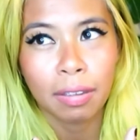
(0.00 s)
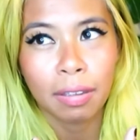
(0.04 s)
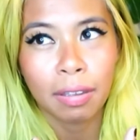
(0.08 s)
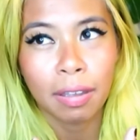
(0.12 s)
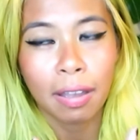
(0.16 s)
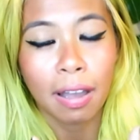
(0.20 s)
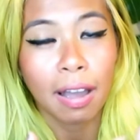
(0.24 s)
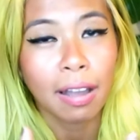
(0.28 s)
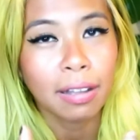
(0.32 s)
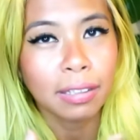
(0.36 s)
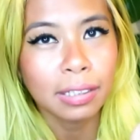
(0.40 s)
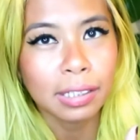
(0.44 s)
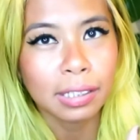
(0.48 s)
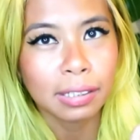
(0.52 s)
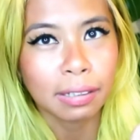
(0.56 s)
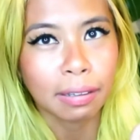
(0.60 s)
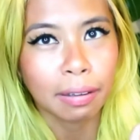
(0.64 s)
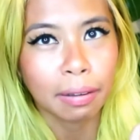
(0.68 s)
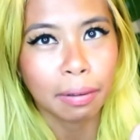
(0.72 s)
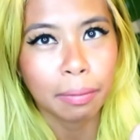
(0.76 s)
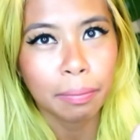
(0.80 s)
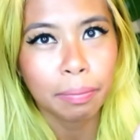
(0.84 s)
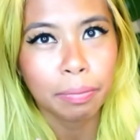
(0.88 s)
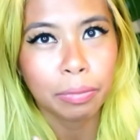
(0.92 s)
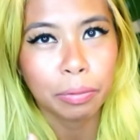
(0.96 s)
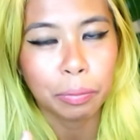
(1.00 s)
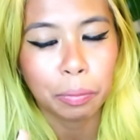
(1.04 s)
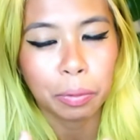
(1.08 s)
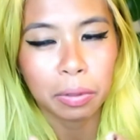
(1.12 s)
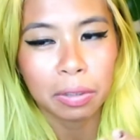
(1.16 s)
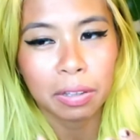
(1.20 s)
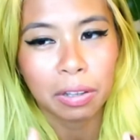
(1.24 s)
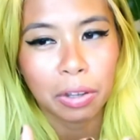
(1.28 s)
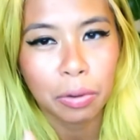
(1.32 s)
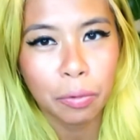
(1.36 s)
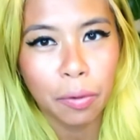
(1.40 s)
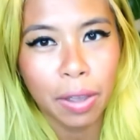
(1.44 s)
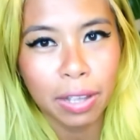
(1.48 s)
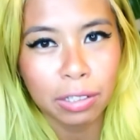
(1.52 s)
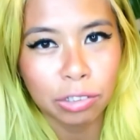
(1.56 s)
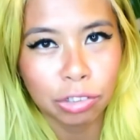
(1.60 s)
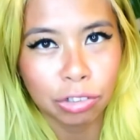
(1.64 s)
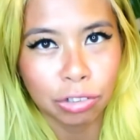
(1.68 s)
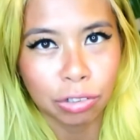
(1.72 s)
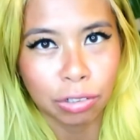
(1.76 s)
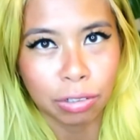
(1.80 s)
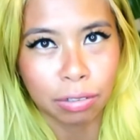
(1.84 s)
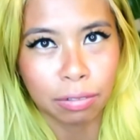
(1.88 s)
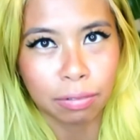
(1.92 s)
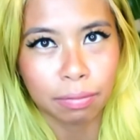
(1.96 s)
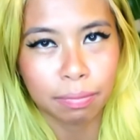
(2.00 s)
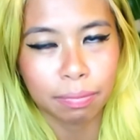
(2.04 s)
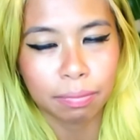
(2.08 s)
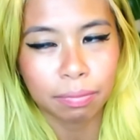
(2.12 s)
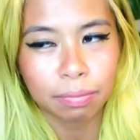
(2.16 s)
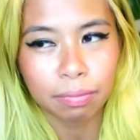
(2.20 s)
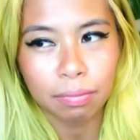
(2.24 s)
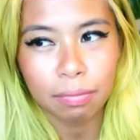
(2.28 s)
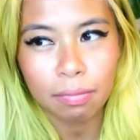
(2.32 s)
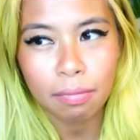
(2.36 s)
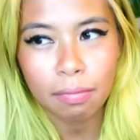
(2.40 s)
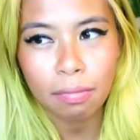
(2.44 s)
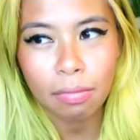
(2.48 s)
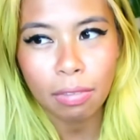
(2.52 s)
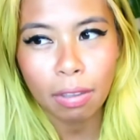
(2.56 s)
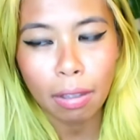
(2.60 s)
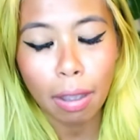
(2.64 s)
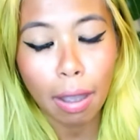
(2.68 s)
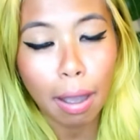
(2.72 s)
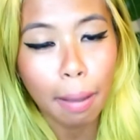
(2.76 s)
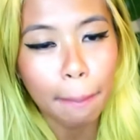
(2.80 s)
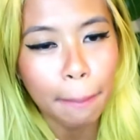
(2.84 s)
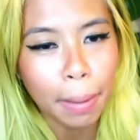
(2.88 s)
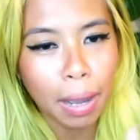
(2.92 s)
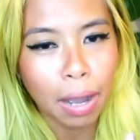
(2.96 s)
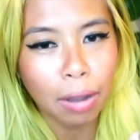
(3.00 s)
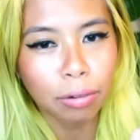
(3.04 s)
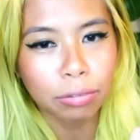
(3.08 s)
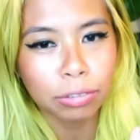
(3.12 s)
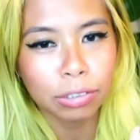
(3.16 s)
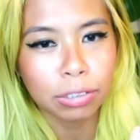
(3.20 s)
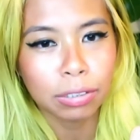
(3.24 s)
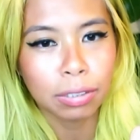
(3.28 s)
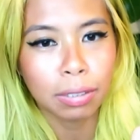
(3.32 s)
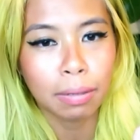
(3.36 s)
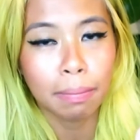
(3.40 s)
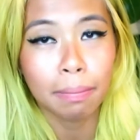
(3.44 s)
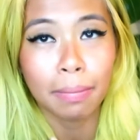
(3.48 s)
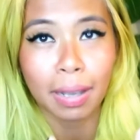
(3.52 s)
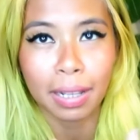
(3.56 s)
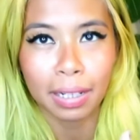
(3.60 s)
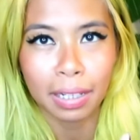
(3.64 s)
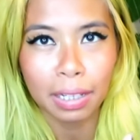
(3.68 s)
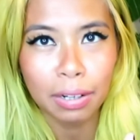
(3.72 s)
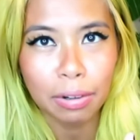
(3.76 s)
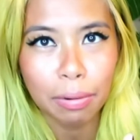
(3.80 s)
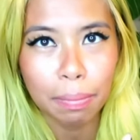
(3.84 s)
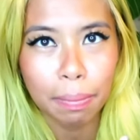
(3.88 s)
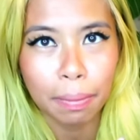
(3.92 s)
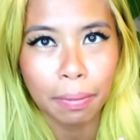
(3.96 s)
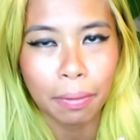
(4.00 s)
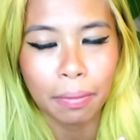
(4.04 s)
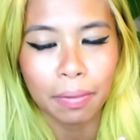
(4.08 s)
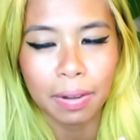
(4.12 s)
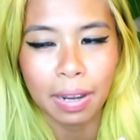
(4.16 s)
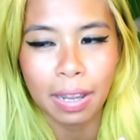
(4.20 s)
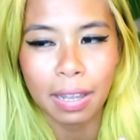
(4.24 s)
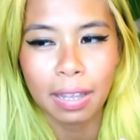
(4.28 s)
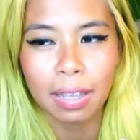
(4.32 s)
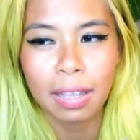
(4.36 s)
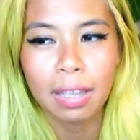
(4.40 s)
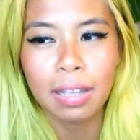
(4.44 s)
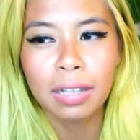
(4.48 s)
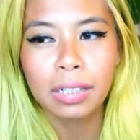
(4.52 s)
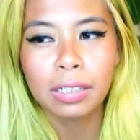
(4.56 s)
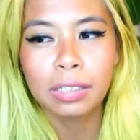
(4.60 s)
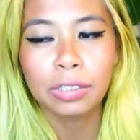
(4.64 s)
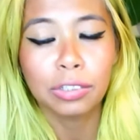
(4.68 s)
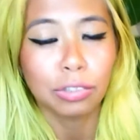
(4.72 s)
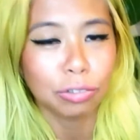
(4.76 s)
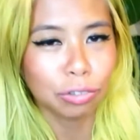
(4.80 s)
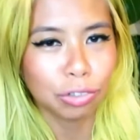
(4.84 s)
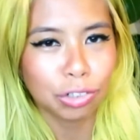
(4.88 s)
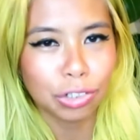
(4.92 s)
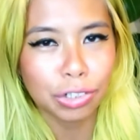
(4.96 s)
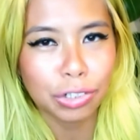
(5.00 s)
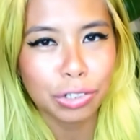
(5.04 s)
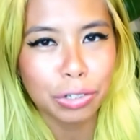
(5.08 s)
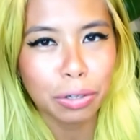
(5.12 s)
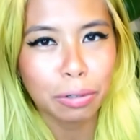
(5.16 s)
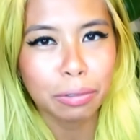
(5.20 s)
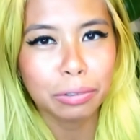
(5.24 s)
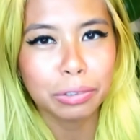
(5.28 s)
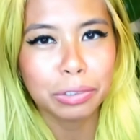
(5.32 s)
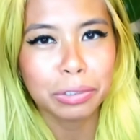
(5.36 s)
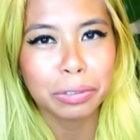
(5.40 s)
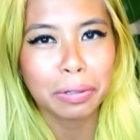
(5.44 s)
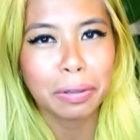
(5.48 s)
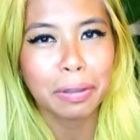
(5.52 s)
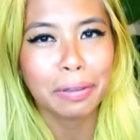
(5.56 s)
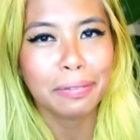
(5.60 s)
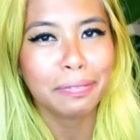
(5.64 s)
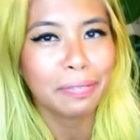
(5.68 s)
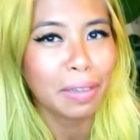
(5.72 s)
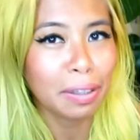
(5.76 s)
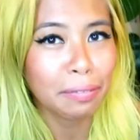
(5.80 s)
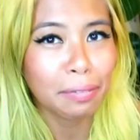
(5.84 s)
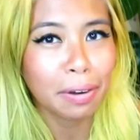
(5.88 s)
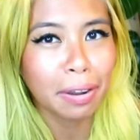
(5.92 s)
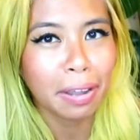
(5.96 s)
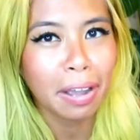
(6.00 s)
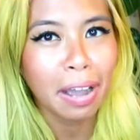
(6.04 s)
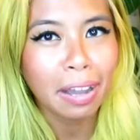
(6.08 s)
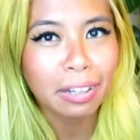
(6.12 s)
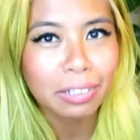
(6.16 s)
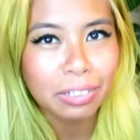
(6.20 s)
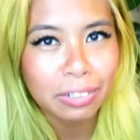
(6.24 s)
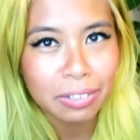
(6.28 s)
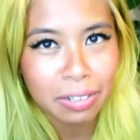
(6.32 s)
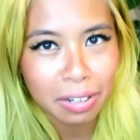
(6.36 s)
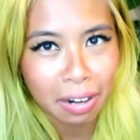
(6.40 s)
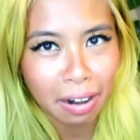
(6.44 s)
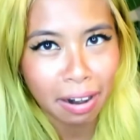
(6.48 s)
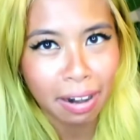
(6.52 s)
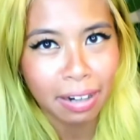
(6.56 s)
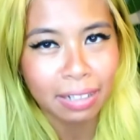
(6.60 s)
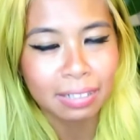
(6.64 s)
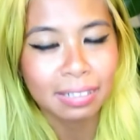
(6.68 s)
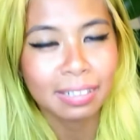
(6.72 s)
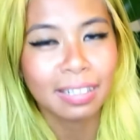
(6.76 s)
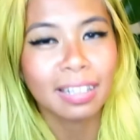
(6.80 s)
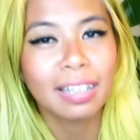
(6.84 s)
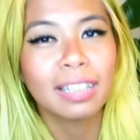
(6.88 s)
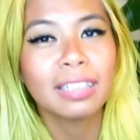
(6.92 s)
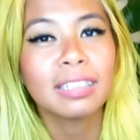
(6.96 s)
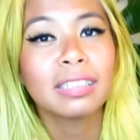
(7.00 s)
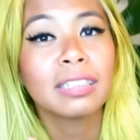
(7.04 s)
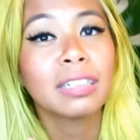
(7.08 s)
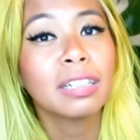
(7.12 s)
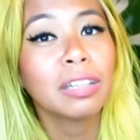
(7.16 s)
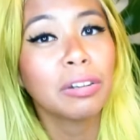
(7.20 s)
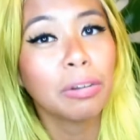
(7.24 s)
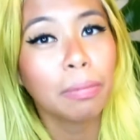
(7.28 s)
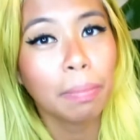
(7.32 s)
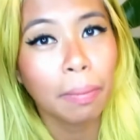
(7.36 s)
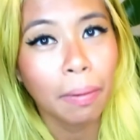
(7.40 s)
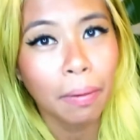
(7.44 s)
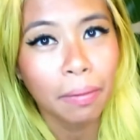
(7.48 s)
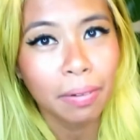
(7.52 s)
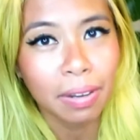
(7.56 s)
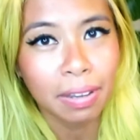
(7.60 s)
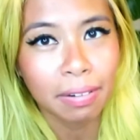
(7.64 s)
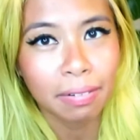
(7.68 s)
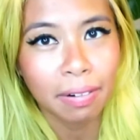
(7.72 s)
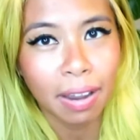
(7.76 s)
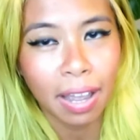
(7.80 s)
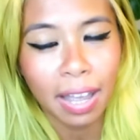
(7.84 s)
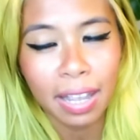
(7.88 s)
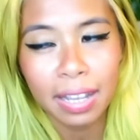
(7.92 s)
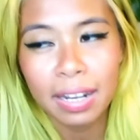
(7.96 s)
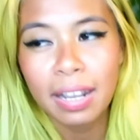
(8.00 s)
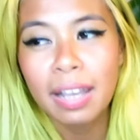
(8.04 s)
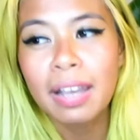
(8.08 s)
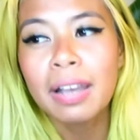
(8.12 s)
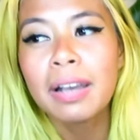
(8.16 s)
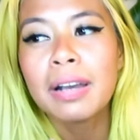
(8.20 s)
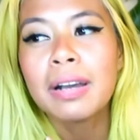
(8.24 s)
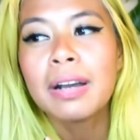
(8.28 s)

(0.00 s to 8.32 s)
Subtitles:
answer with a question about My Little Pony. So she told you her favorite cartoon character is Little Pony, right?